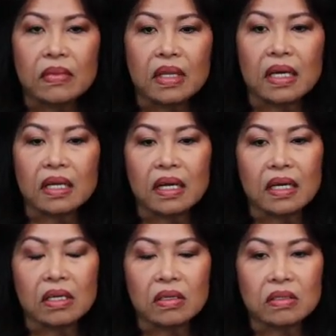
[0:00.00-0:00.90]
That I
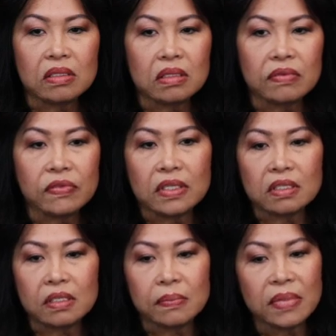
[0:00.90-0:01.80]
had all the good
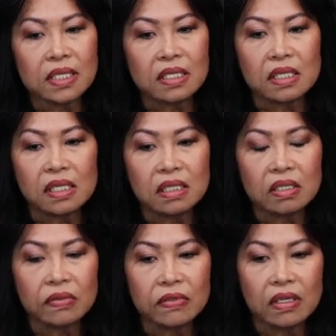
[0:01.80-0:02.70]
friends and besties
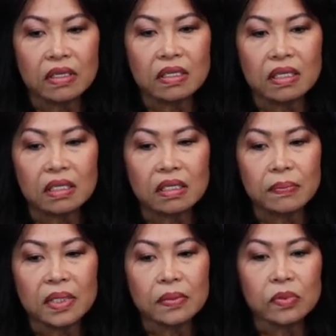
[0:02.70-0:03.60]
over there that I can
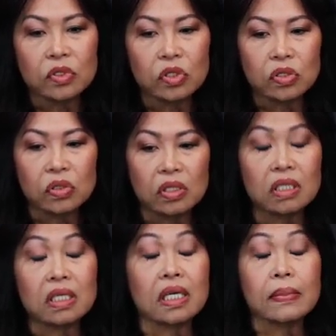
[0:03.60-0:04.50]
be able to
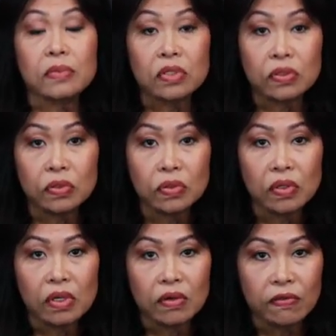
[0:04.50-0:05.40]
look up to,
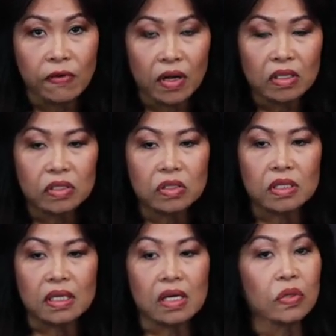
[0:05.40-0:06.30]
follows,
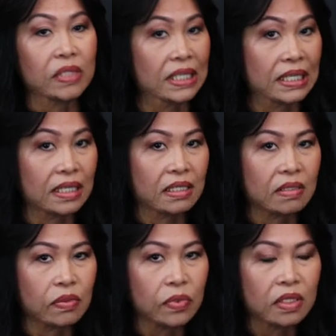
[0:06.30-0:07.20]
and holding
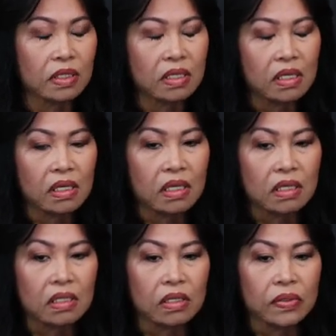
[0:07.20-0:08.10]
hands with,
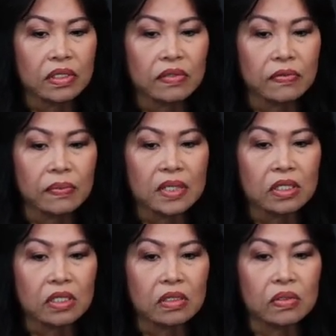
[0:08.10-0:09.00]
in order for me
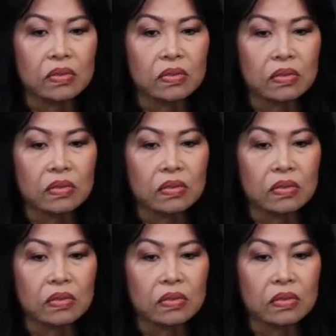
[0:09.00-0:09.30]
to